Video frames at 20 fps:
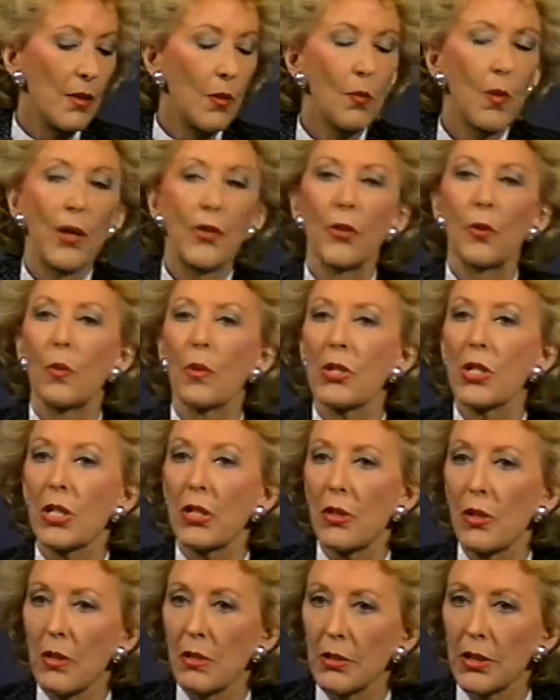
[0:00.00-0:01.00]
whether we're
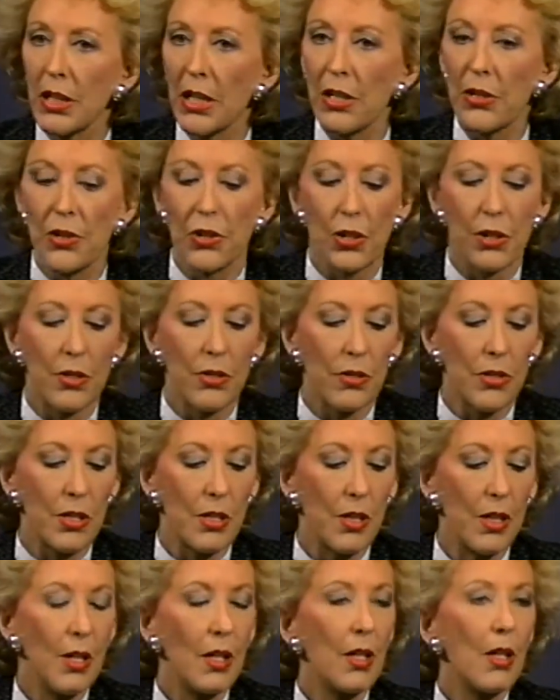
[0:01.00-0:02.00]
school teachers
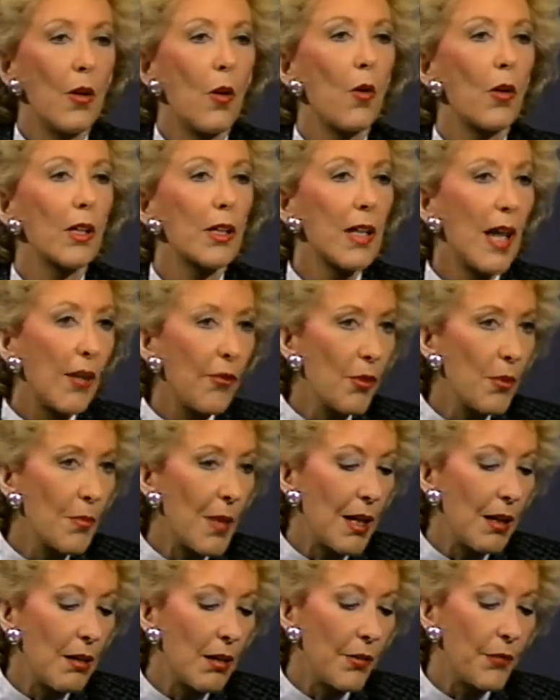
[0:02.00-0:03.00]
or
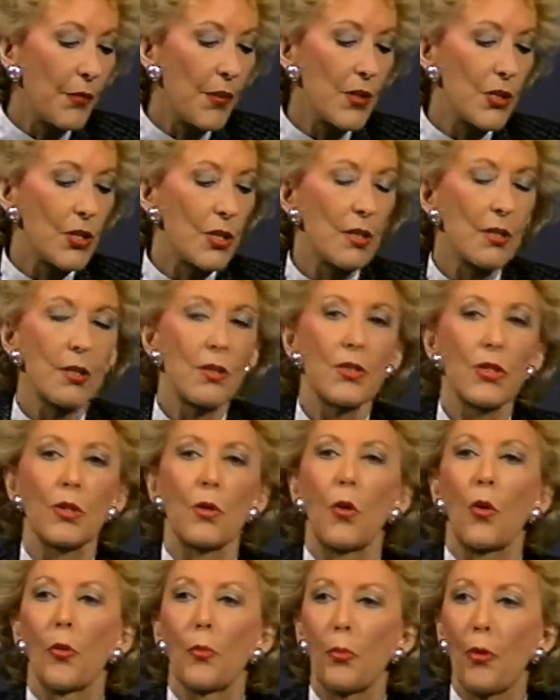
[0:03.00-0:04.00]
governmental officials or